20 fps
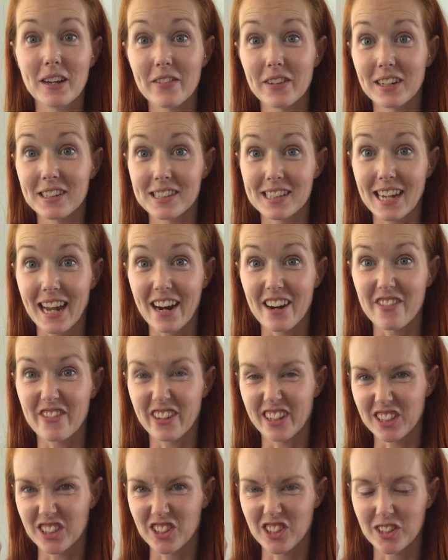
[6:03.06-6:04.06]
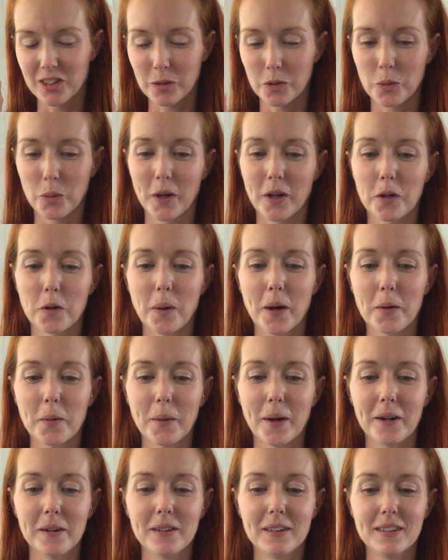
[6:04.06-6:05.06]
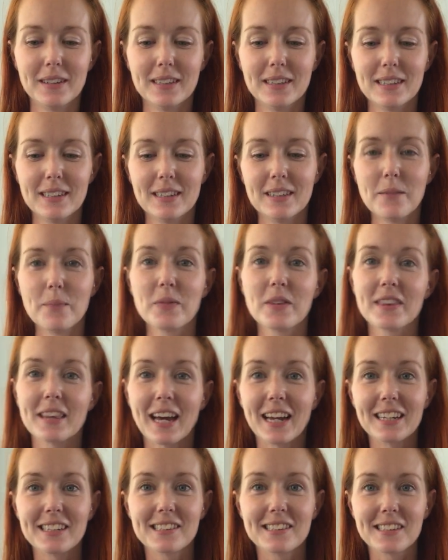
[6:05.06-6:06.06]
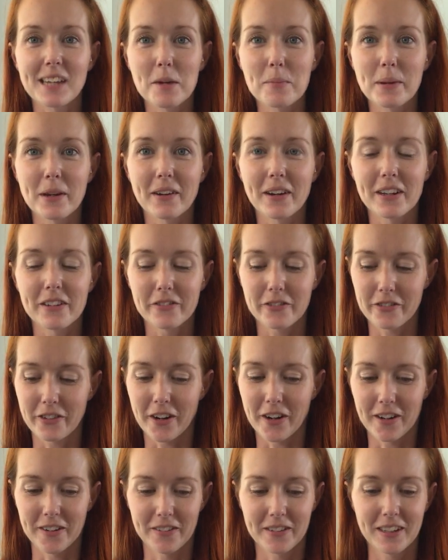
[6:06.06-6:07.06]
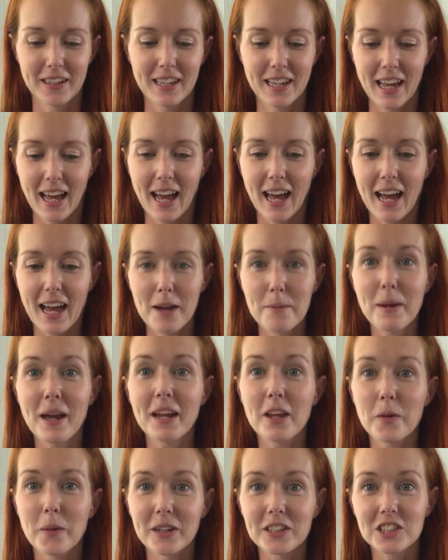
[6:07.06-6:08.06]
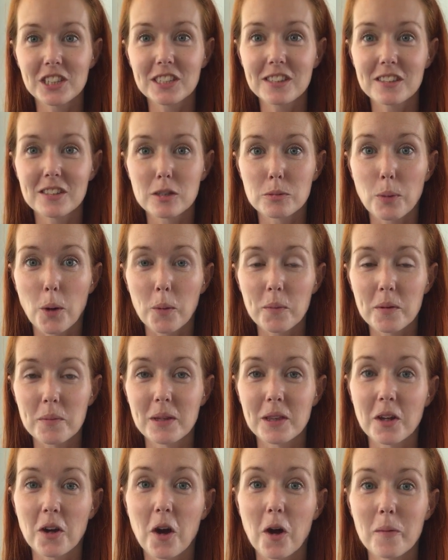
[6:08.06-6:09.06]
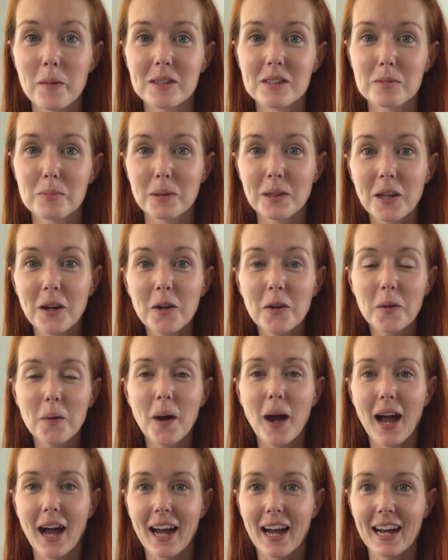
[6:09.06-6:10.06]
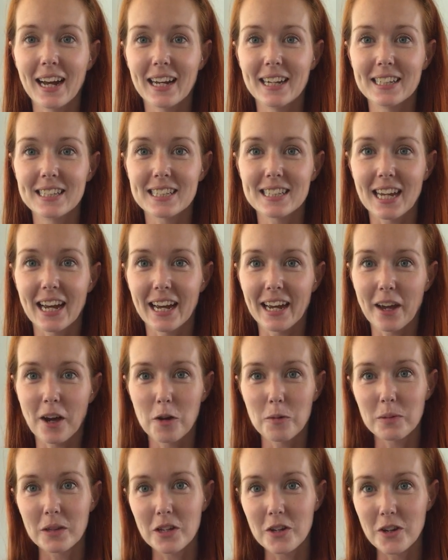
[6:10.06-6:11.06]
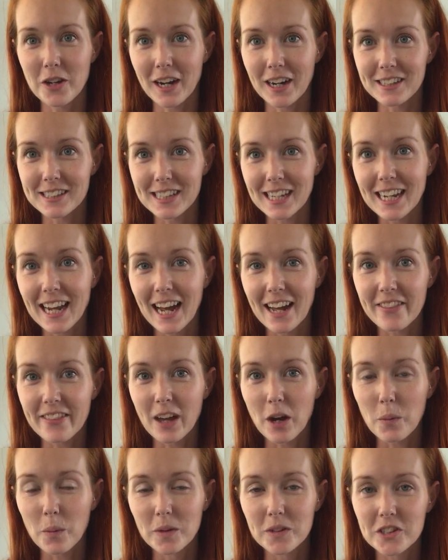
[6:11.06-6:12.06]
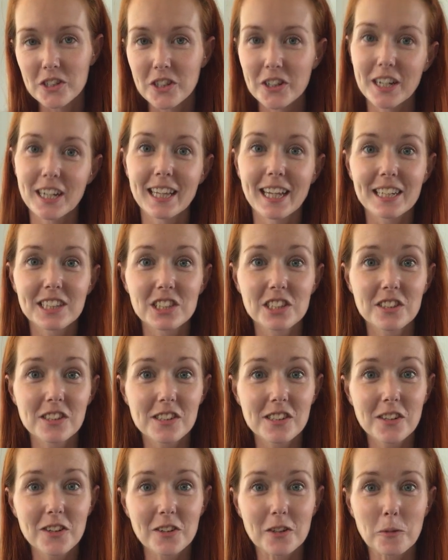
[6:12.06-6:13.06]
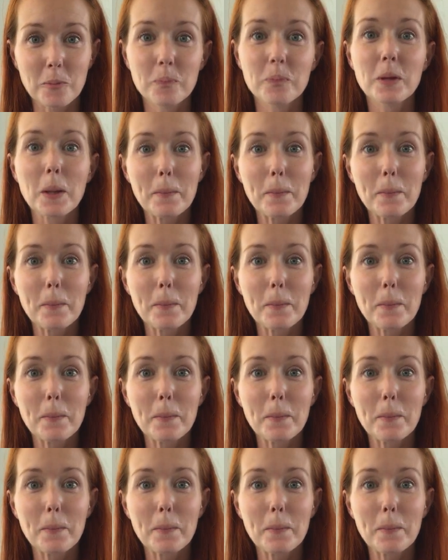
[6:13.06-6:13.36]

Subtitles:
Even as an air freshener, it would work quite well. That is Siberian Fir. Any questions, just pop them in the comments below, and I hope that you guys can add that one to your collection soon.